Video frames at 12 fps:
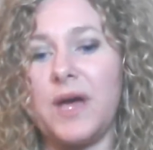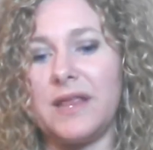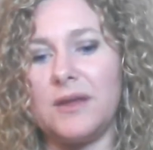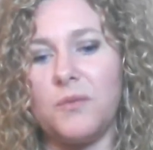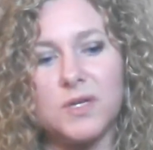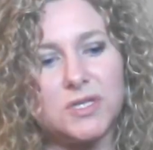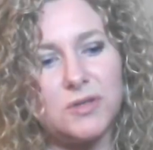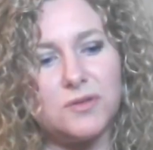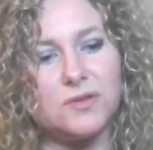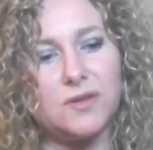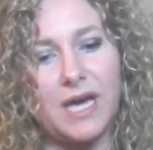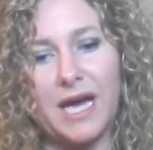And then once you
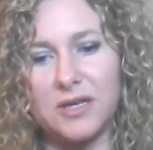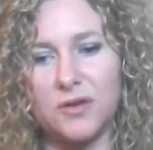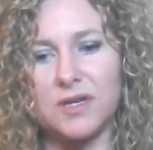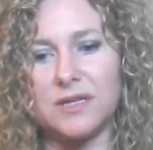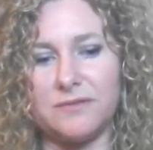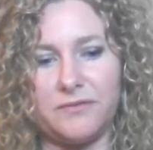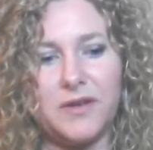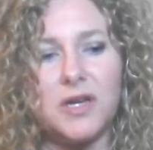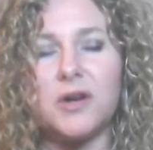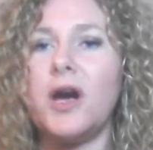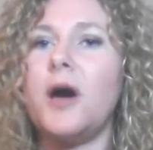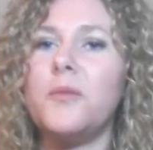do that, you can
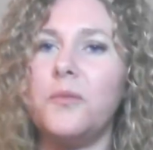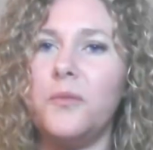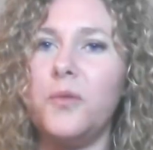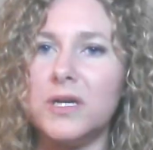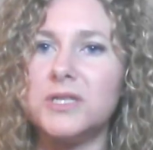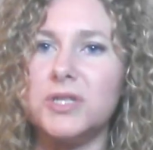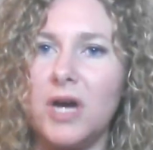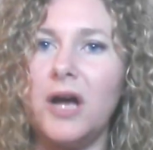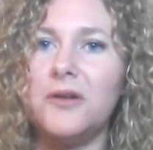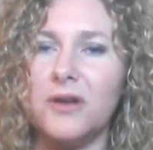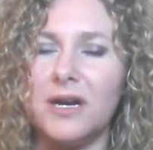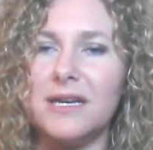figure out what
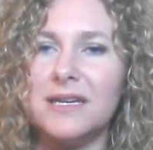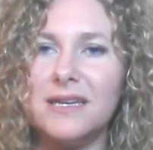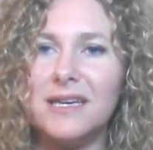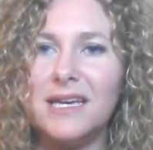genre